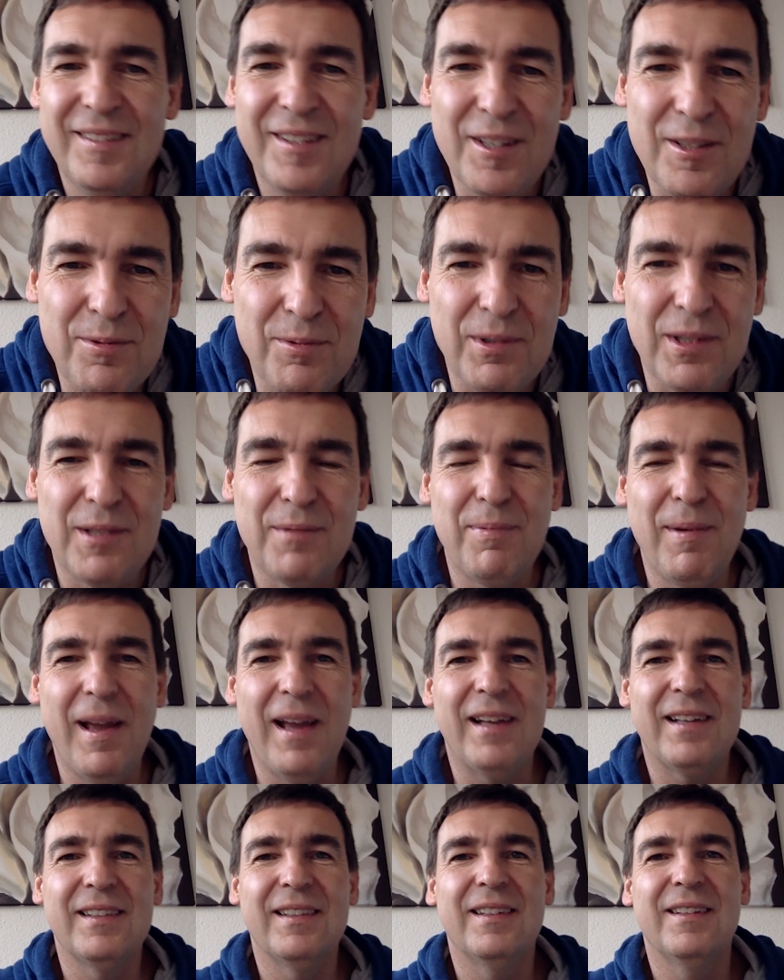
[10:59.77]

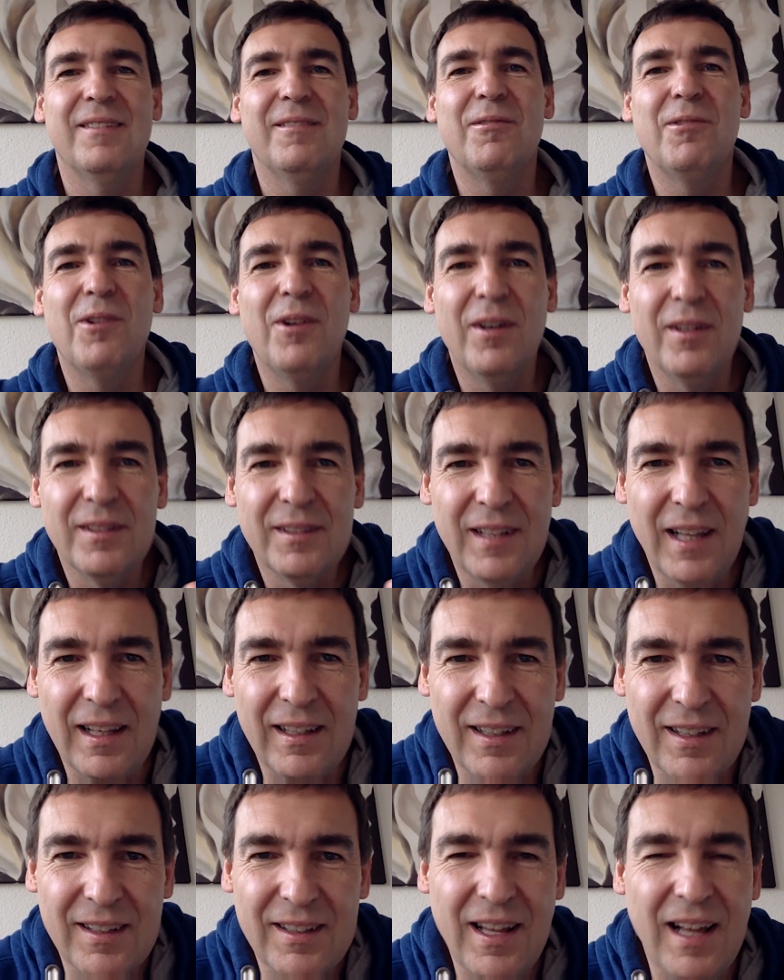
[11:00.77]
respect, or
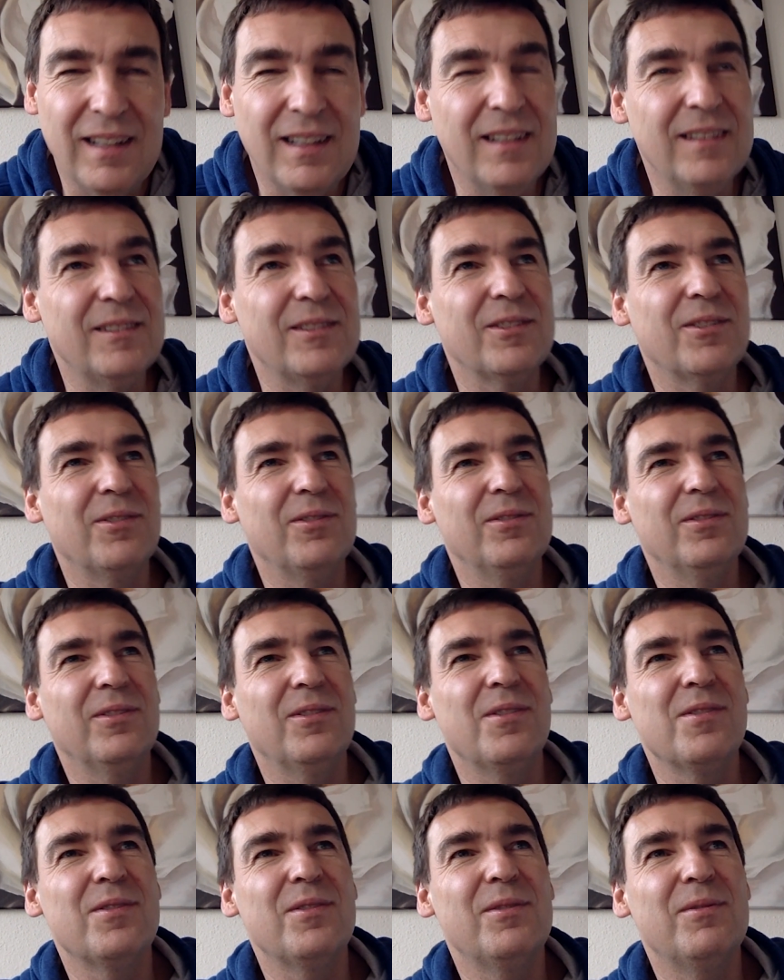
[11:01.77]
taking that under
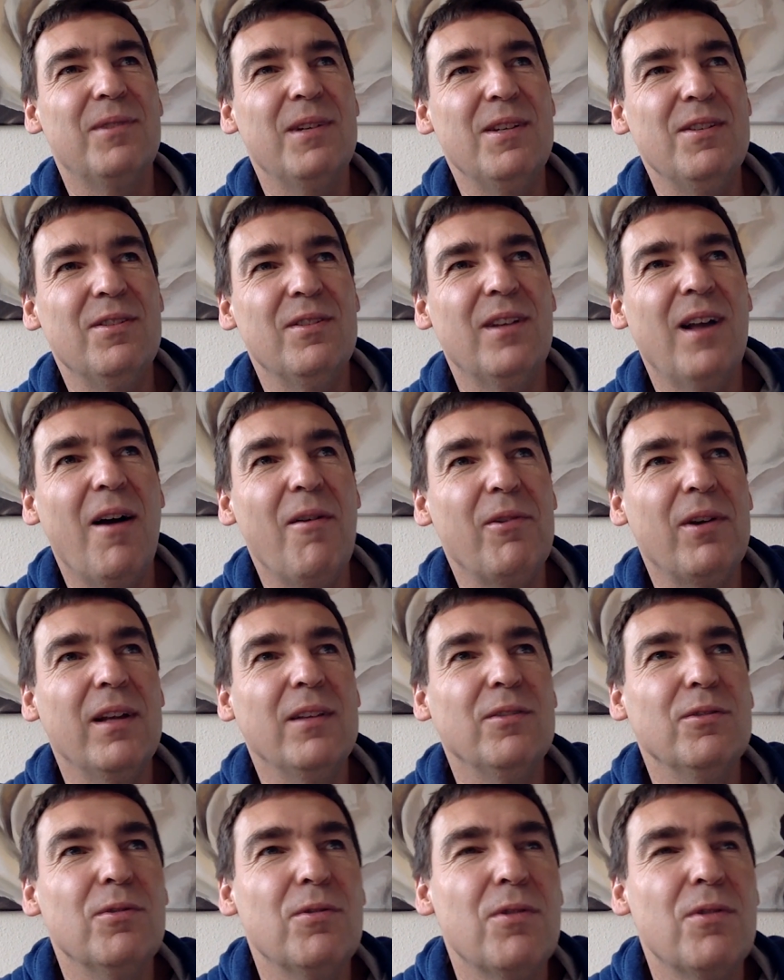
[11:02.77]
consideration, how can you